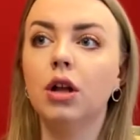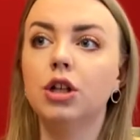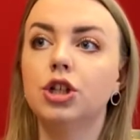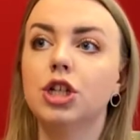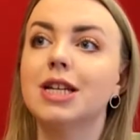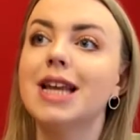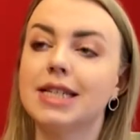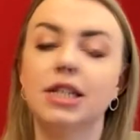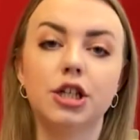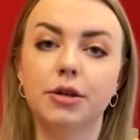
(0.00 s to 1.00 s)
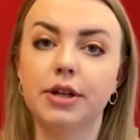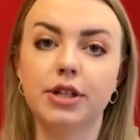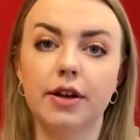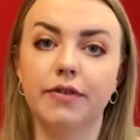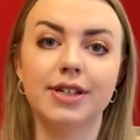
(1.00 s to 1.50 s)
just listen to a
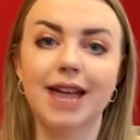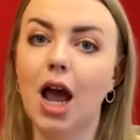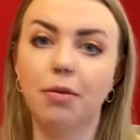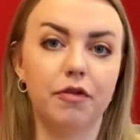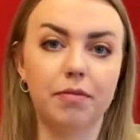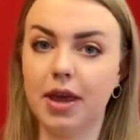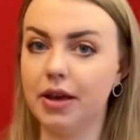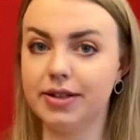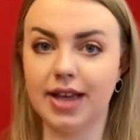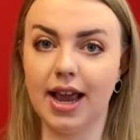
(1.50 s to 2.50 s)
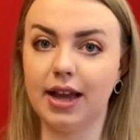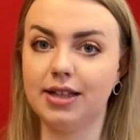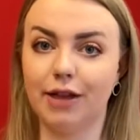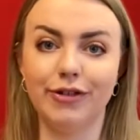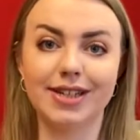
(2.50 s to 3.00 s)
different type of music,
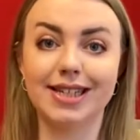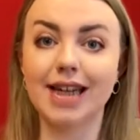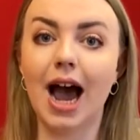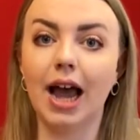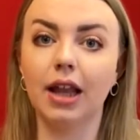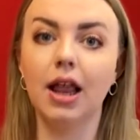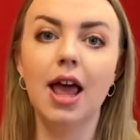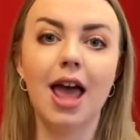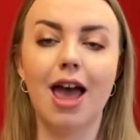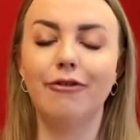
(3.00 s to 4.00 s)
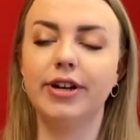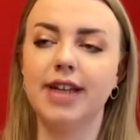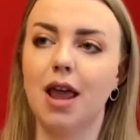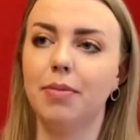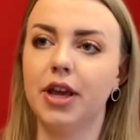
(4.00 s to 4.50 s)
different style every
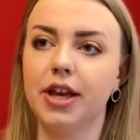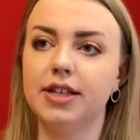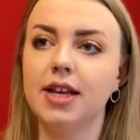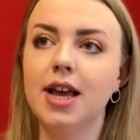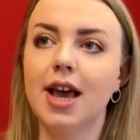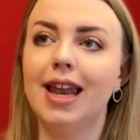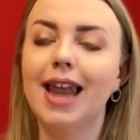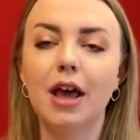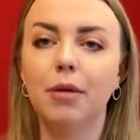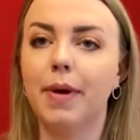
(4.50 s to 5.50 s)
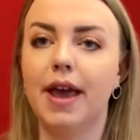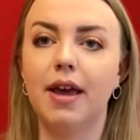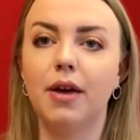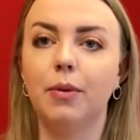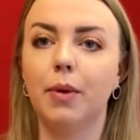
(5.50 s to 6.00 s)
day, because a little bit
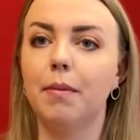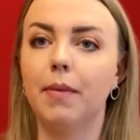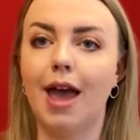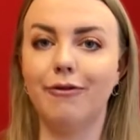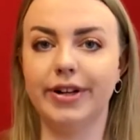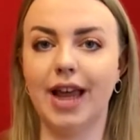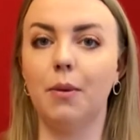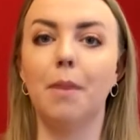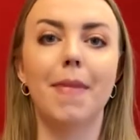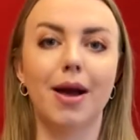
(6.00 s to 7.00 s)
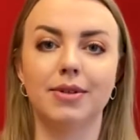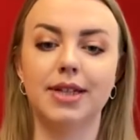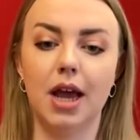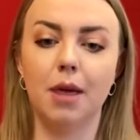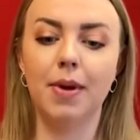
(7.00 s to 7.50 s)
every day will mount
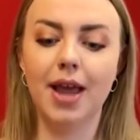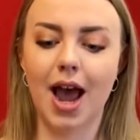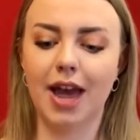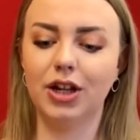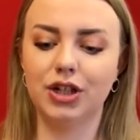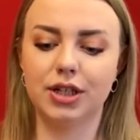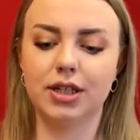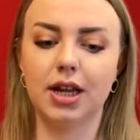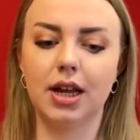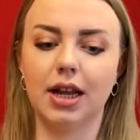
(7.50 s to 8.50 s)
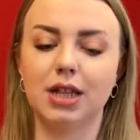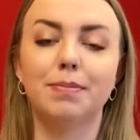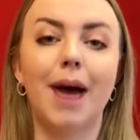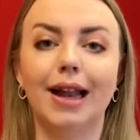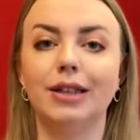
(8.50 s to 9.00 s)
up and it'll just
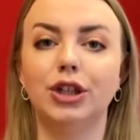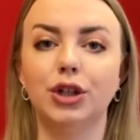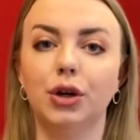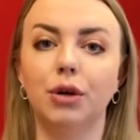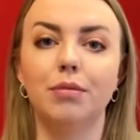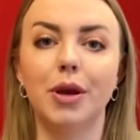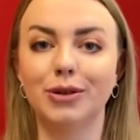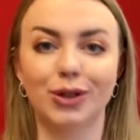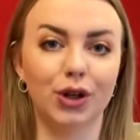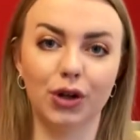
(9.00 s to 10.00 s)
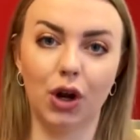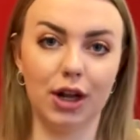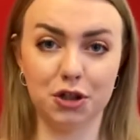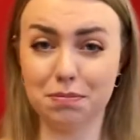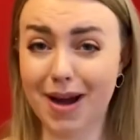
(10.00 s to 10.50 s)
expand your musical knowledge
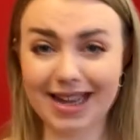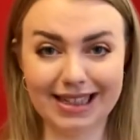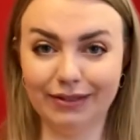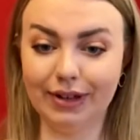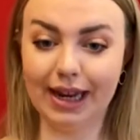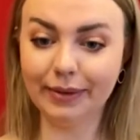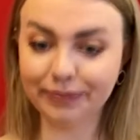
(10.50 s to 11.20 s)
massively.